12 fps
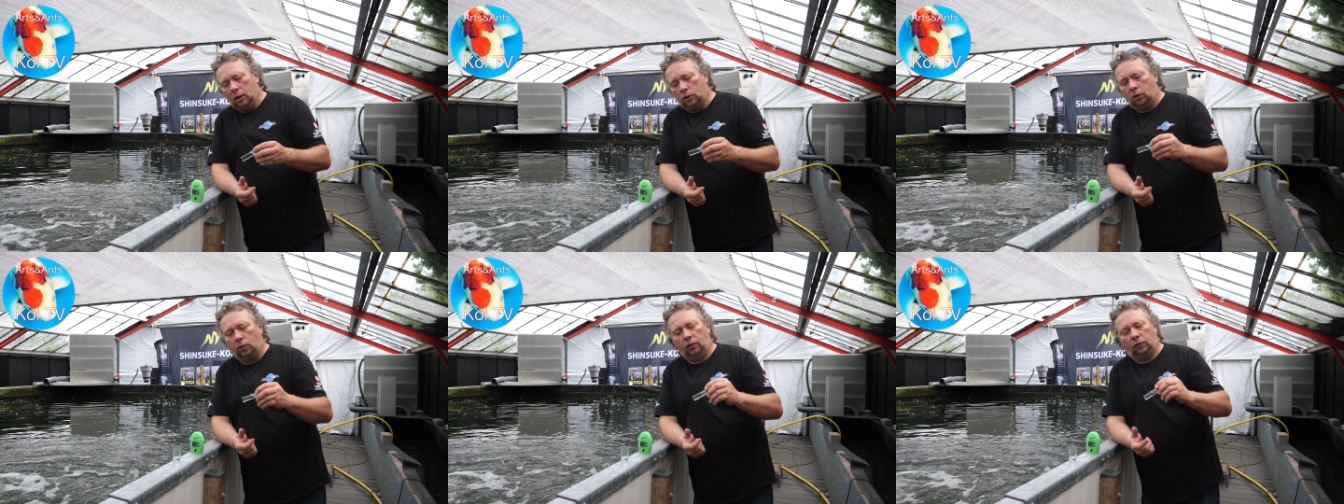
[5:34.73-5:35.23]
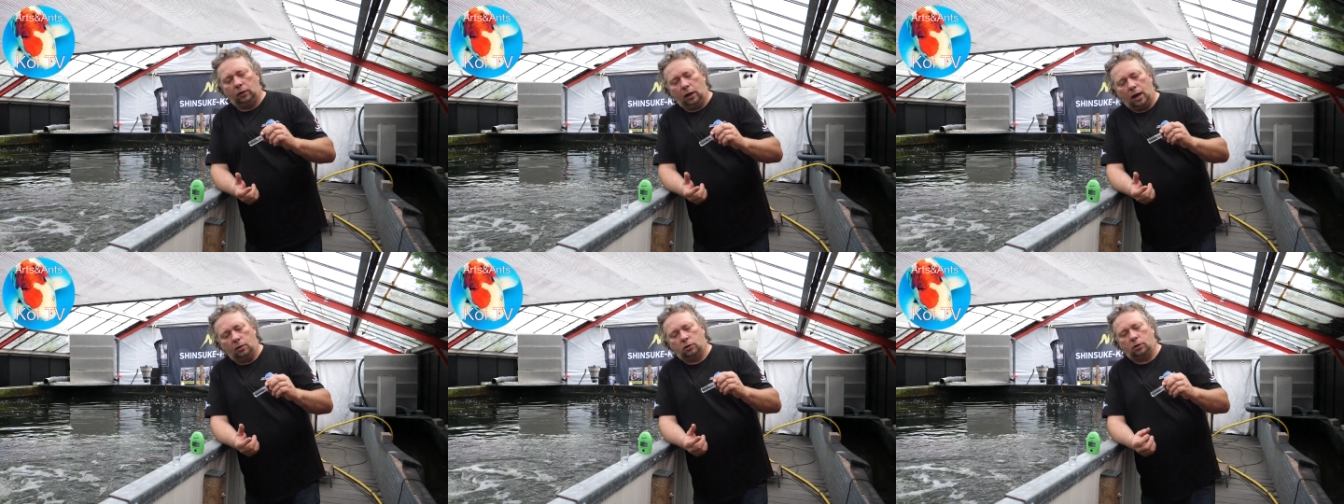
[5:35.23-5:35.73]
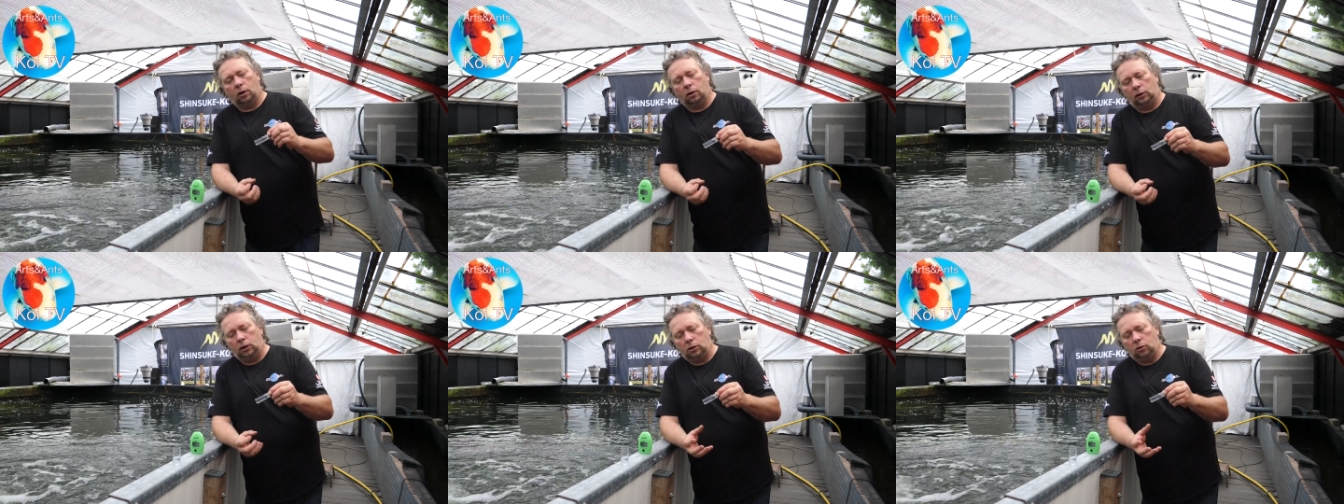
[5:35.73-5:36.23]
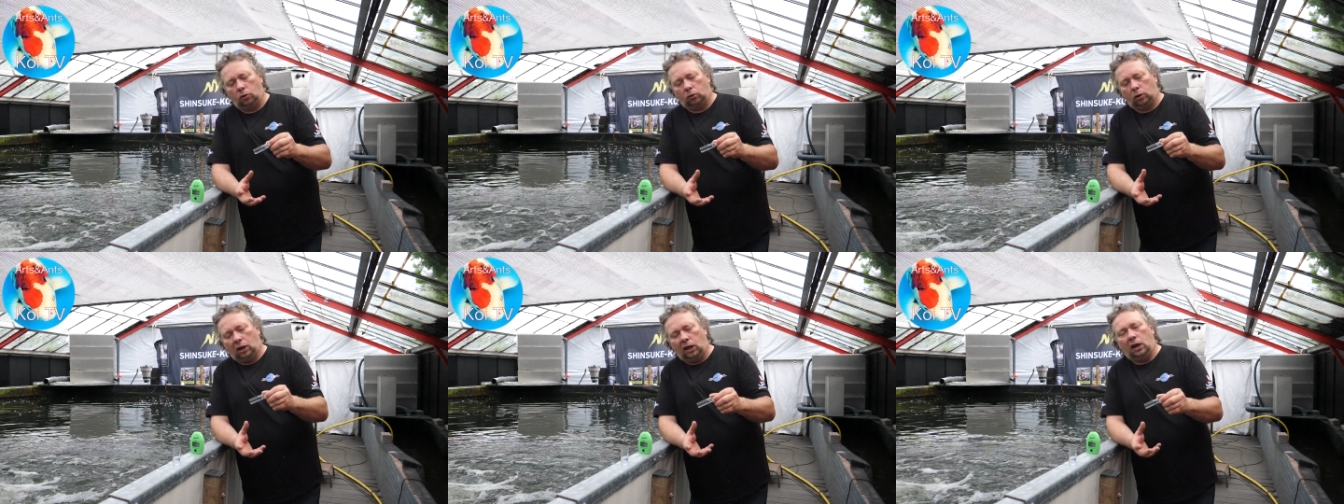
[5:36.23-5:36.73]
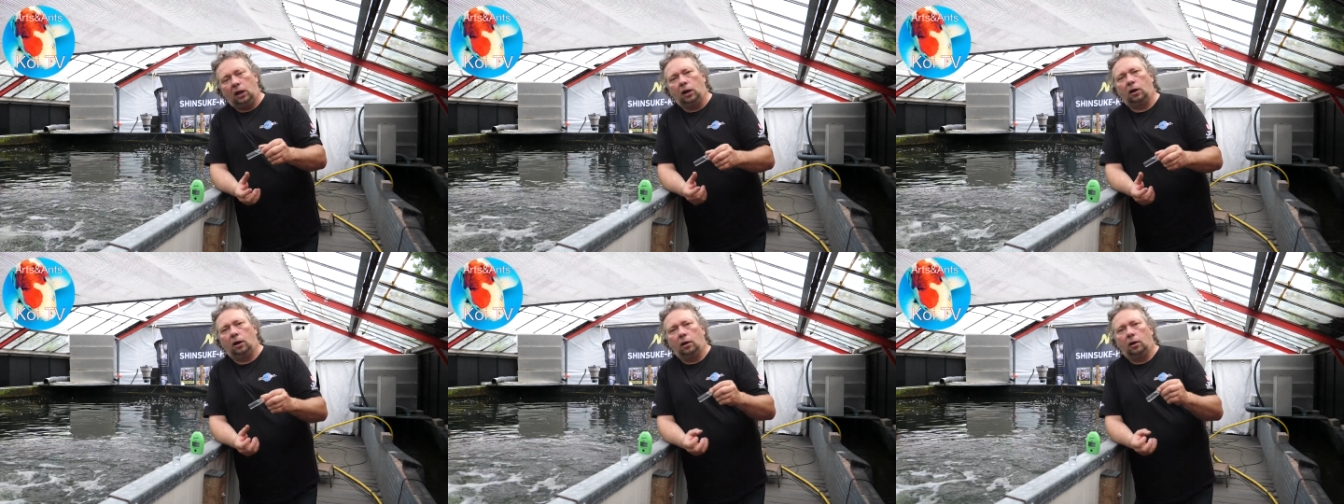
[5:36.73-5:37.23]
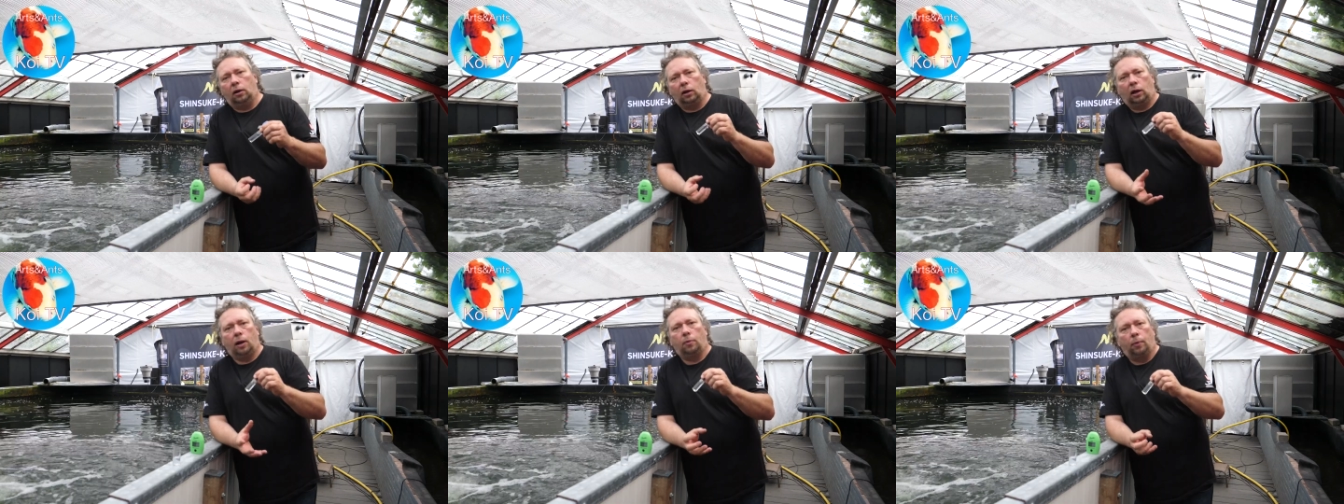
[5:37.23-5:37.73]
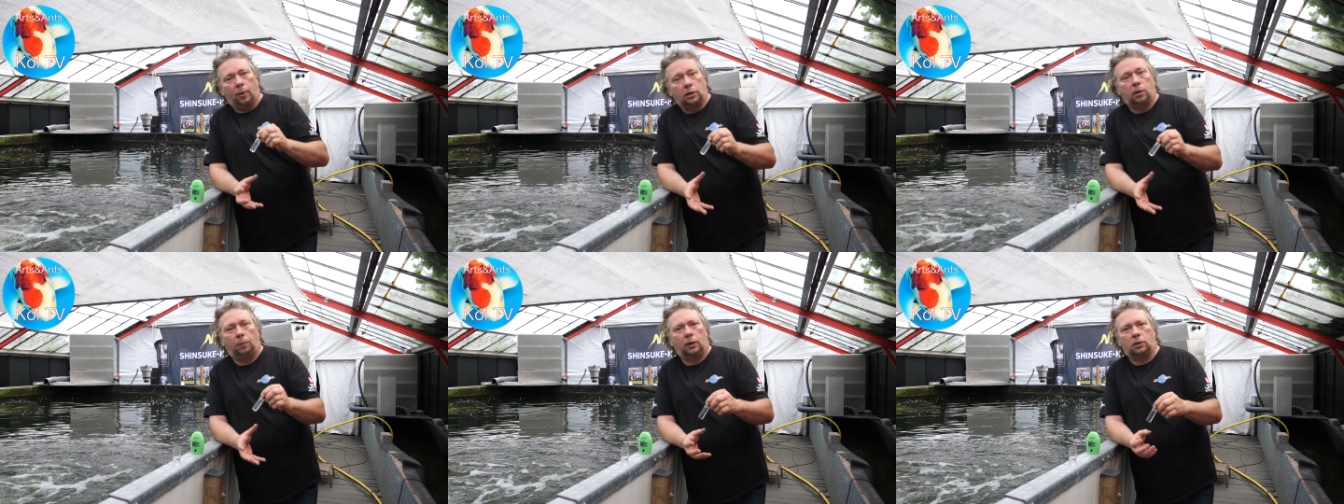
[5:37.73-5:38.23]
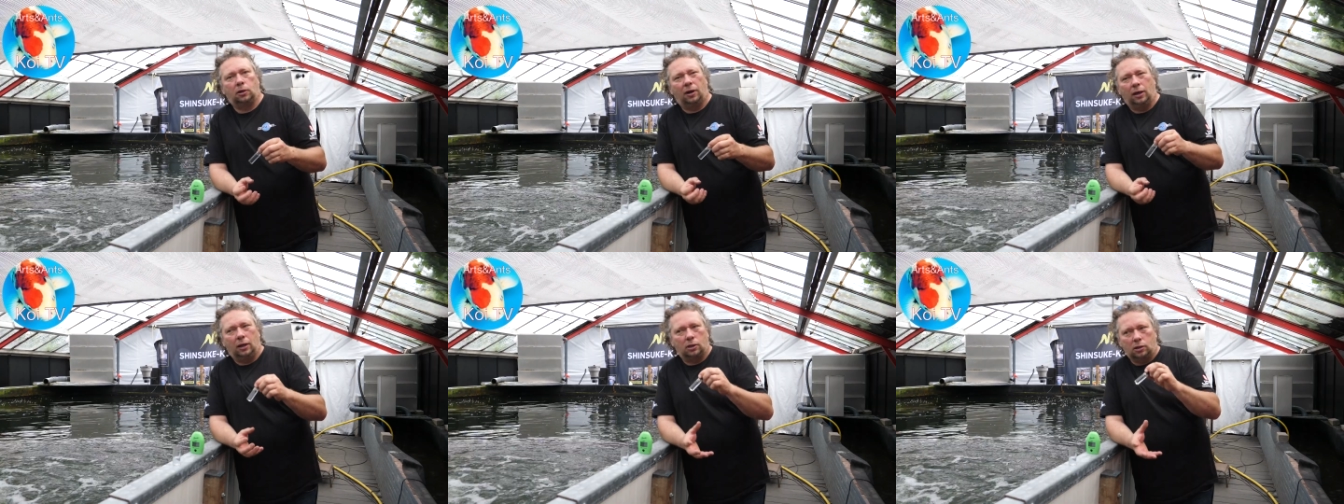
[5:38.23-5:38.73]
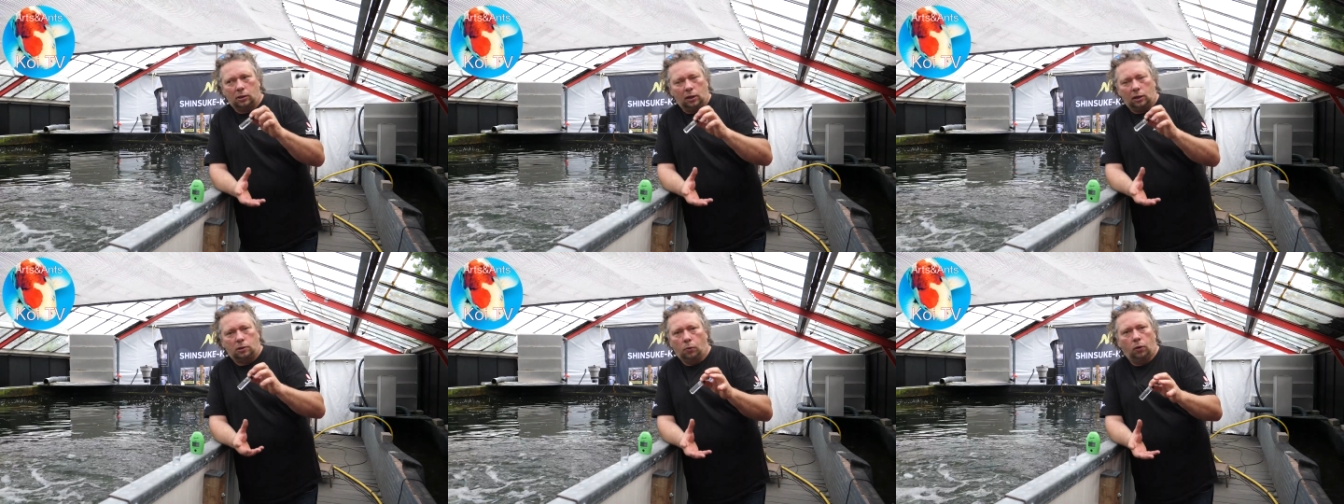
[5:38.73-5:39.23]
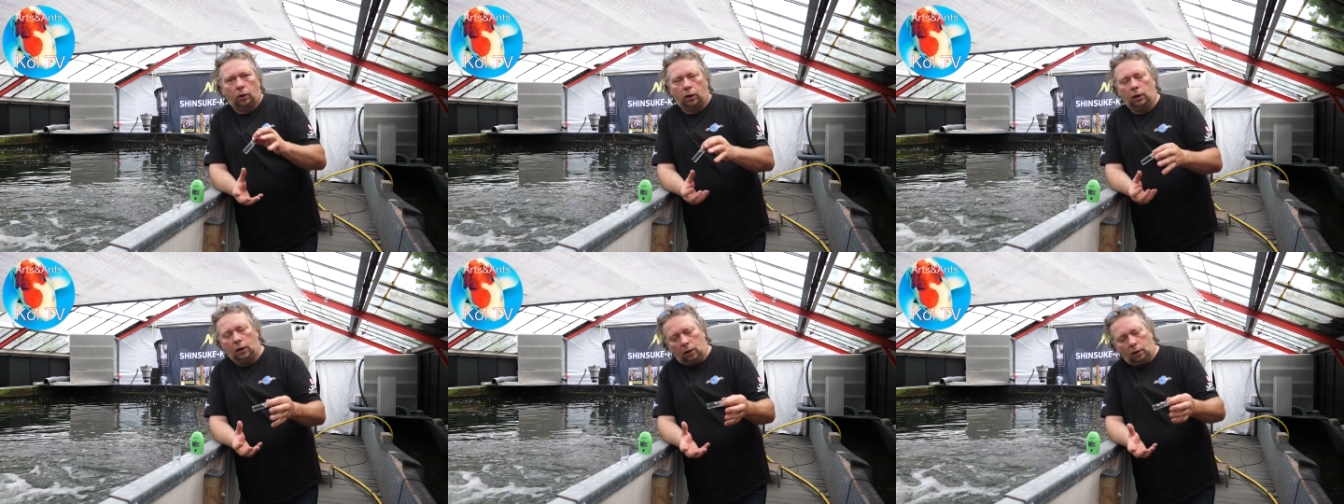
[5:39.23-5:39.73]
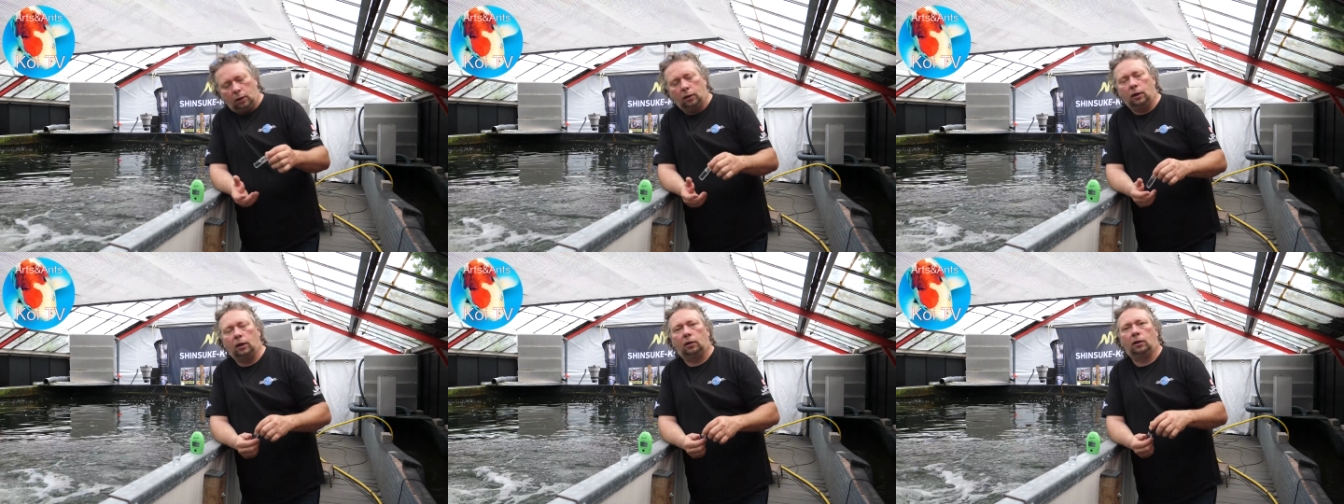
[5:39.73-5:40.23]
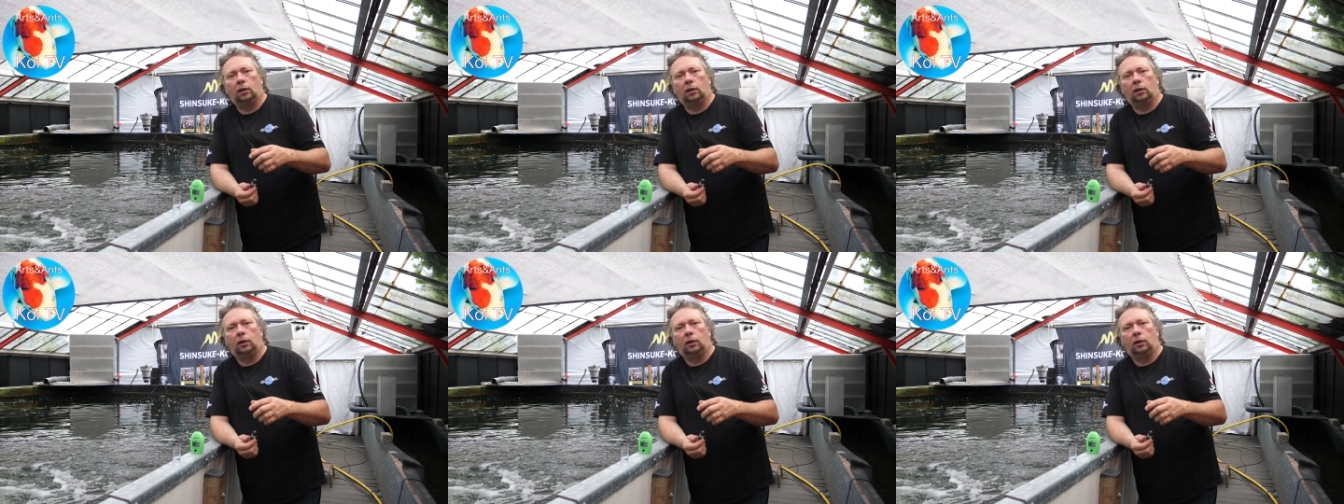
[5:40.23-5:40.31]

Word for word: So if the outside is not clear and the, the camera makes a picture and it's, it's murky, yeah, then it,